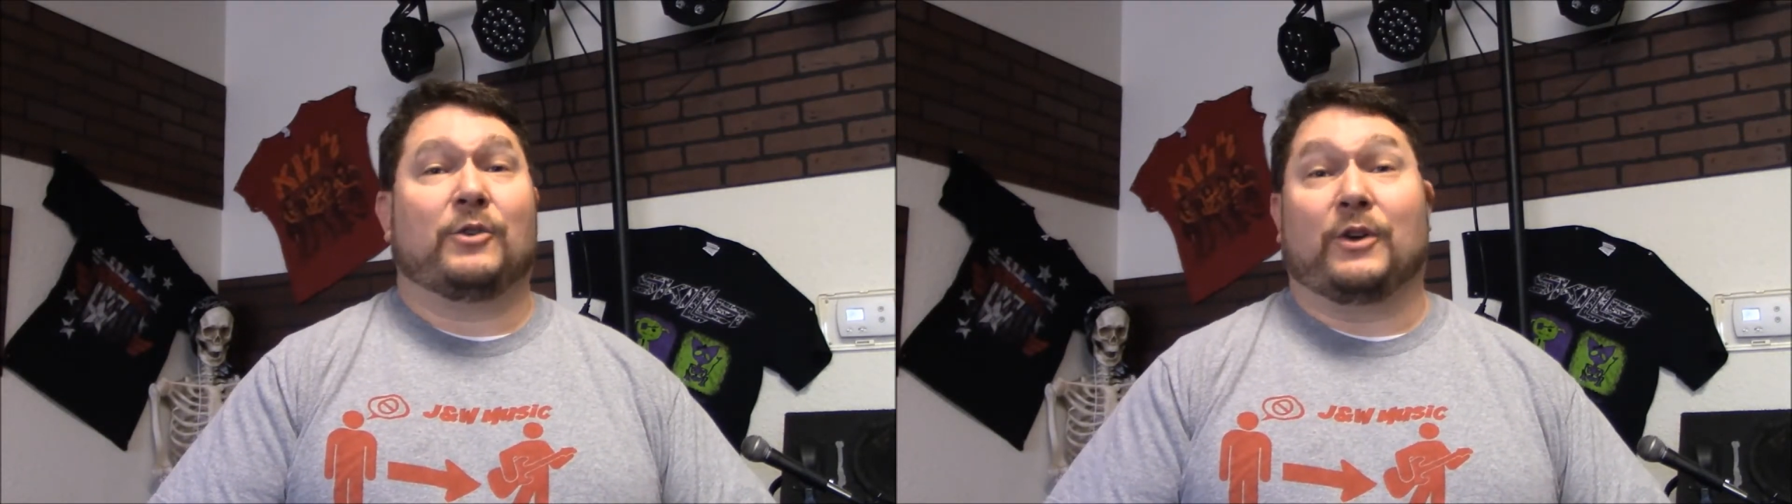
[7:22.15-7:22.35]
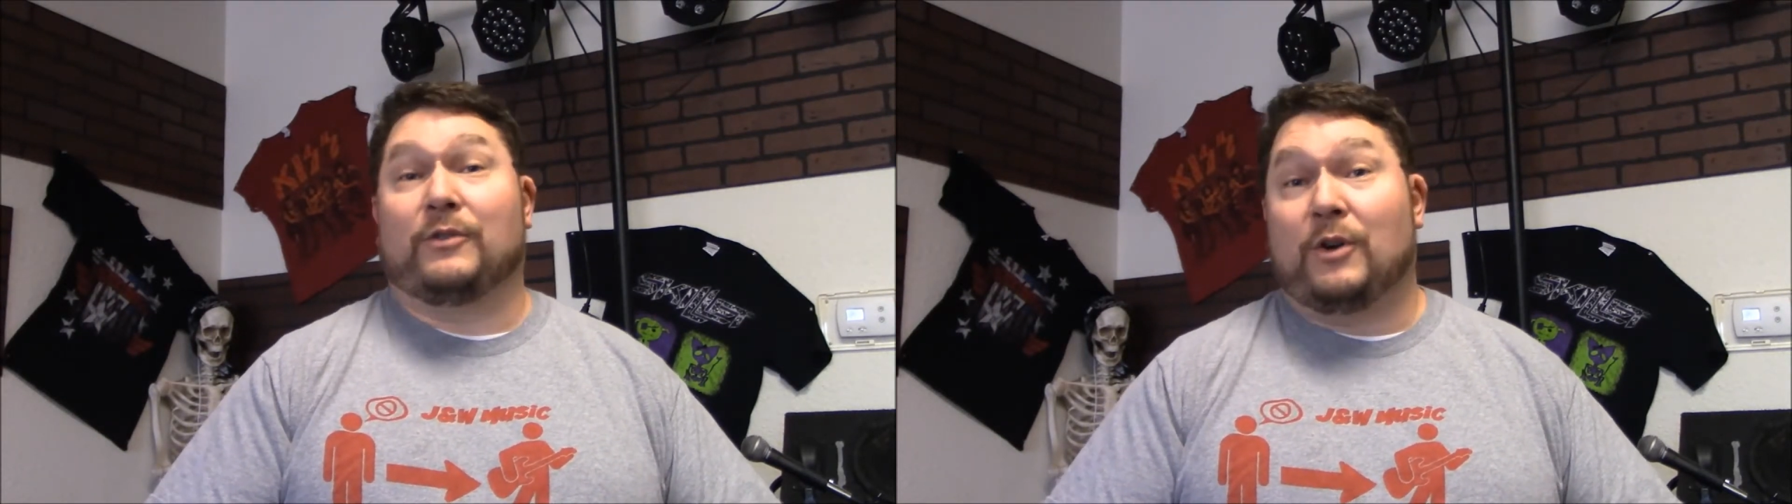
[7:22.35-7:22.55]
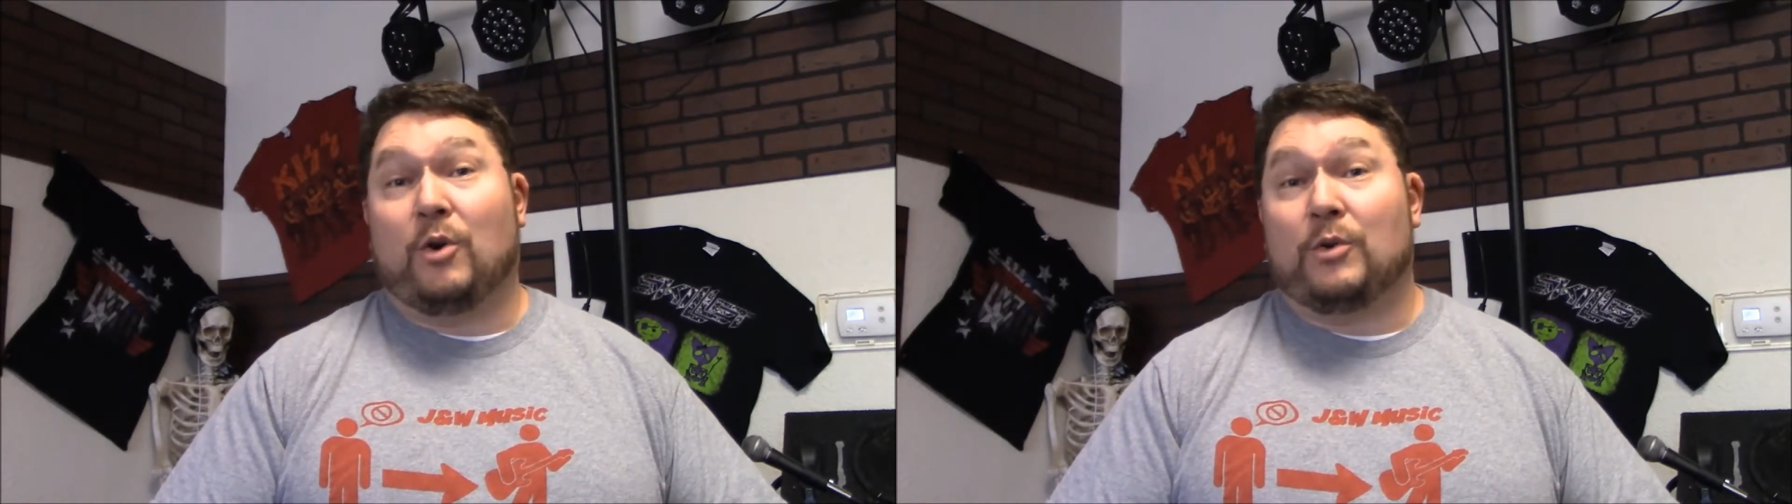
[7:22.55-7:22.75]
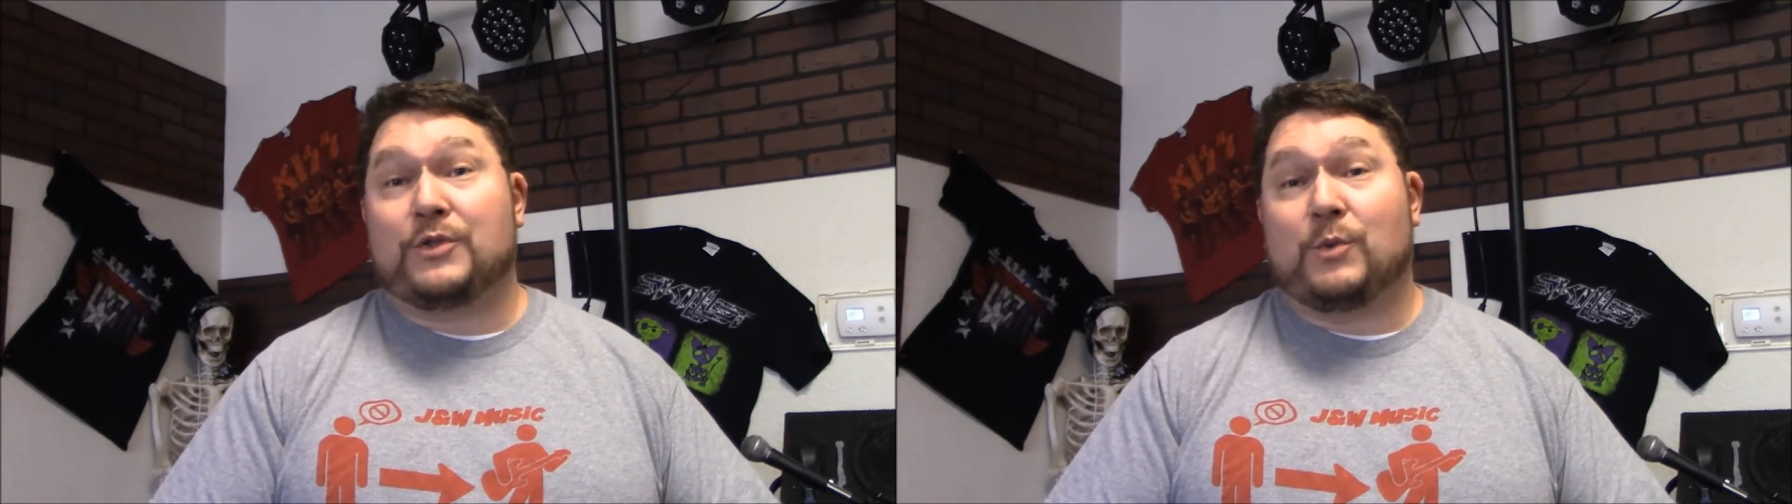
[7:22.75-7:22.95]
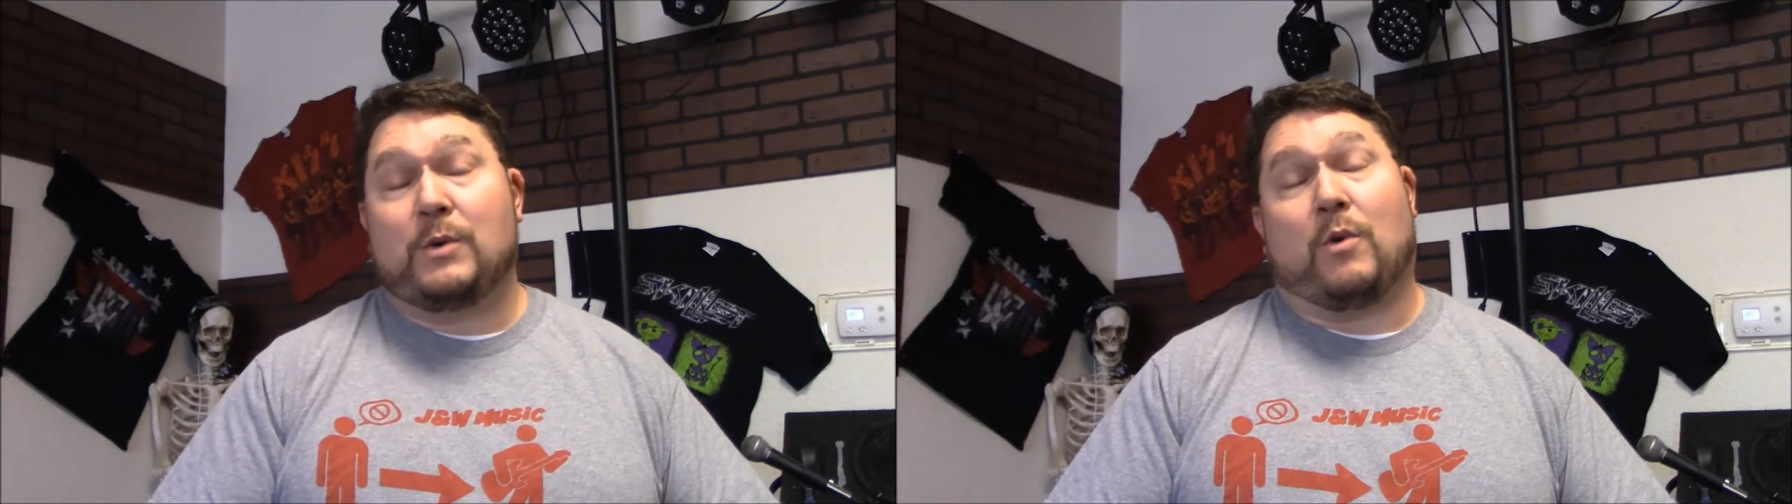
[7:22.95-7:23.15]
or they'll, they'll go
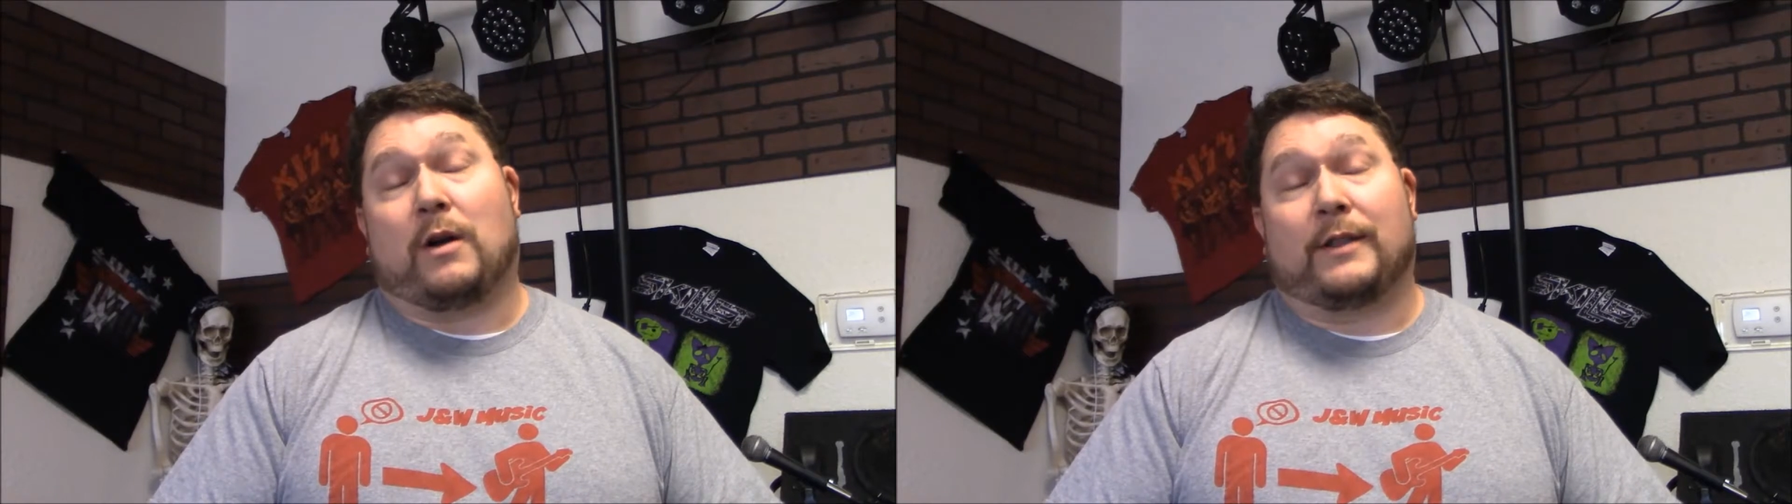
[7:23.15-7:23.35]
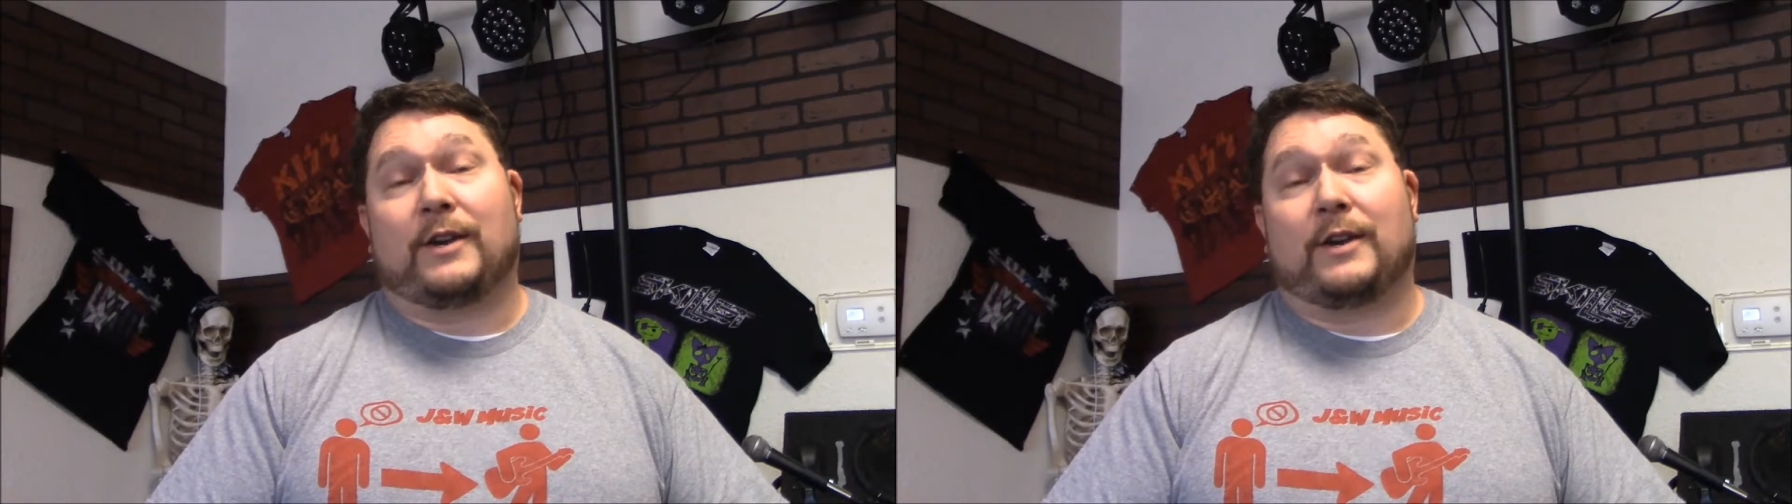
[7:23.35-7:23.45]
on Sweetwater.